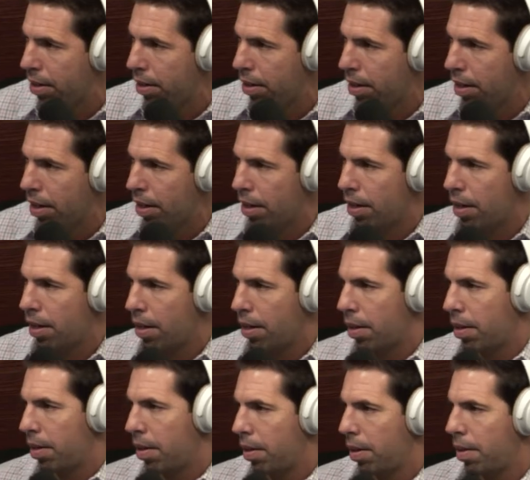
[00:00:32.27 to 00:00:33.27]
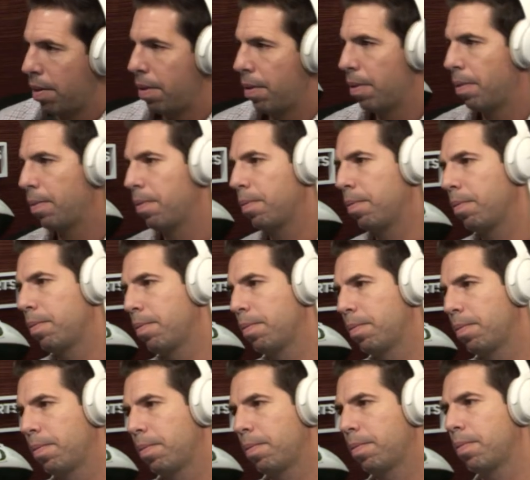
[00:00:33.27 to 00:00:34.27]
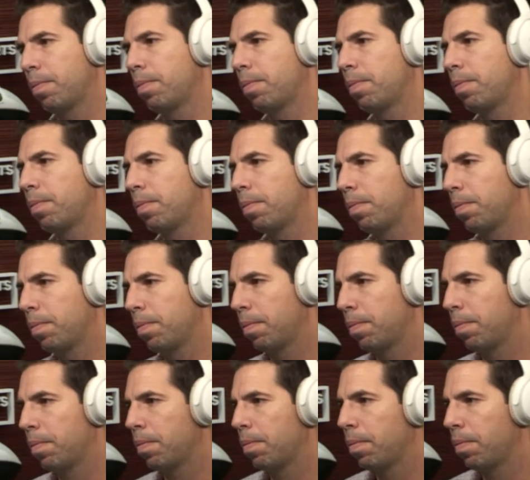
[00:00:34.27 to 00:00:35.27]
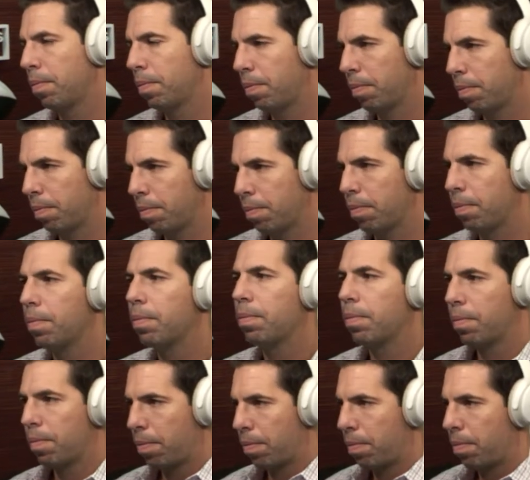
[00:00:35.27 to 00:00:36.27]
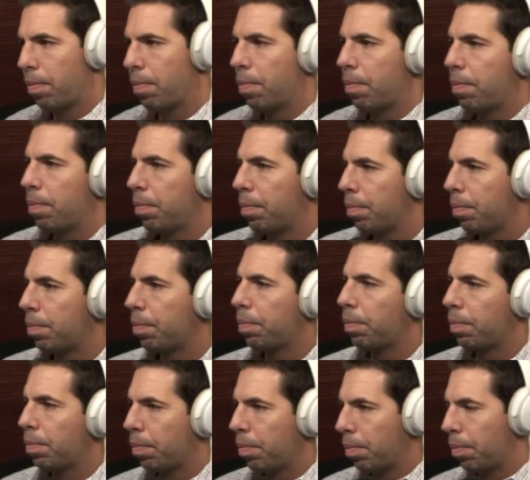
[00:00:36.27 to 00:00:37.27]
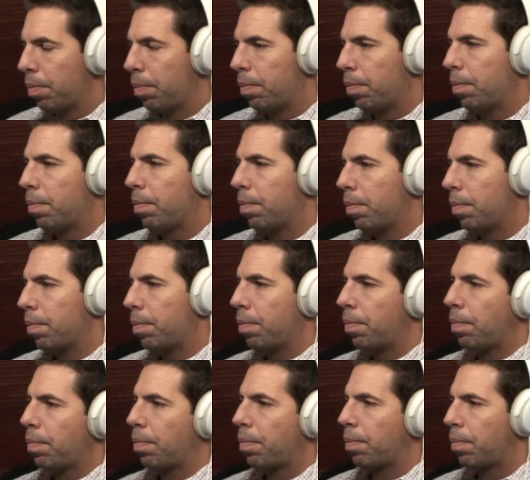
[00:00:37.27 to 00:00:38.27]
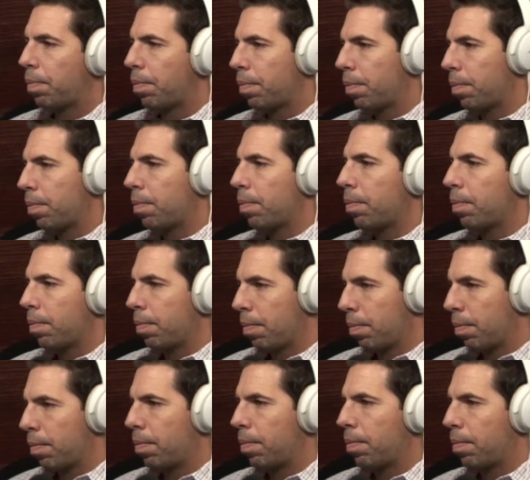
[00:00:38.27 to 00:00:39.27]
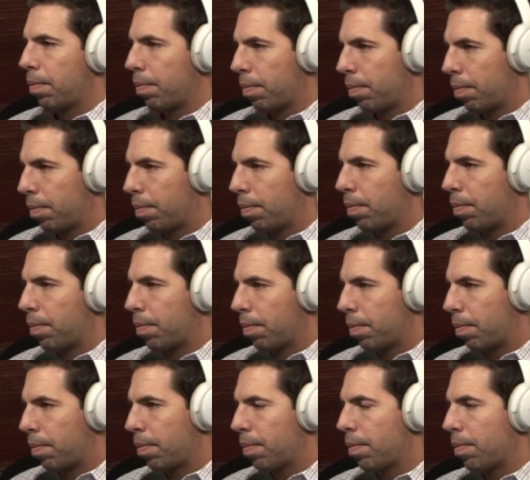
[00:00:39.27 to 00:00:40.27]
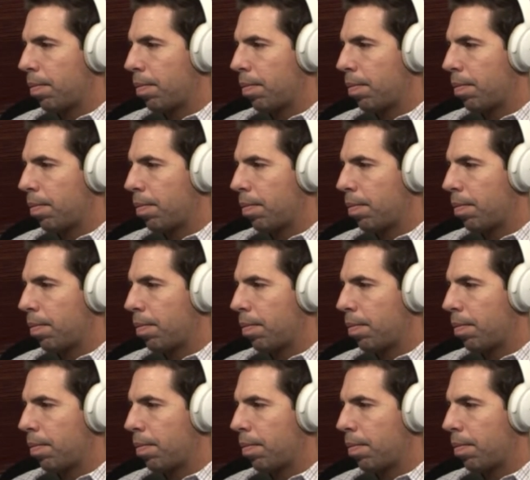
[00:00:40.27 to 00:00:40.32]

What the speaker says: The person shown says nothing.